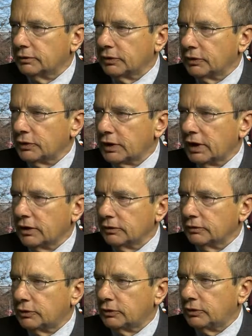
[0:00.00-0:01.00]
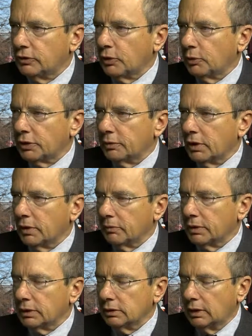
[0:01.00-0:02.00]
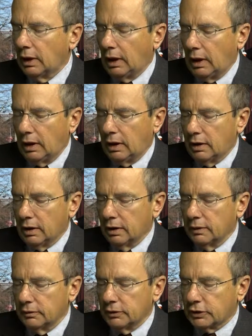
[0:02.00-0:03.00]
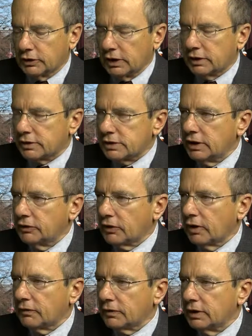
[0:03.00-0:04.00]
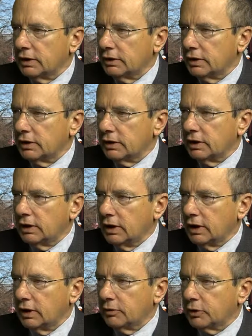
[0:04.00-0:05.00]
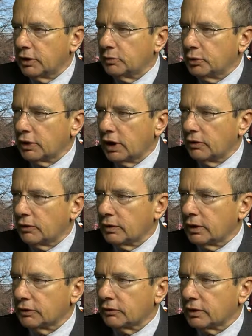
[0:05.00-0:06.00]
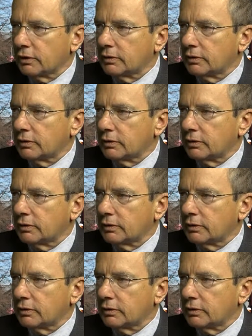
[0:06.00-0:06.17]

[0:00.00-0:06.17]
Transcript: so you can't open them up. But you could take the chains off and put a hydroelectric.